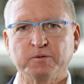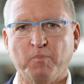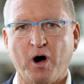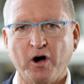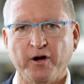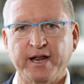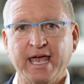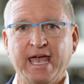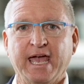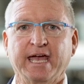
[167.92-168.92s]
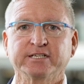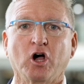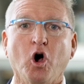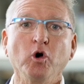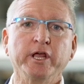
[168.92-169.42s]
demand as the
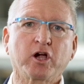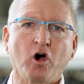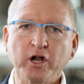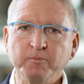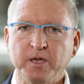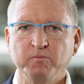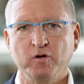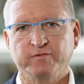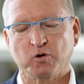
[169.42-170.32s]
whole economy moves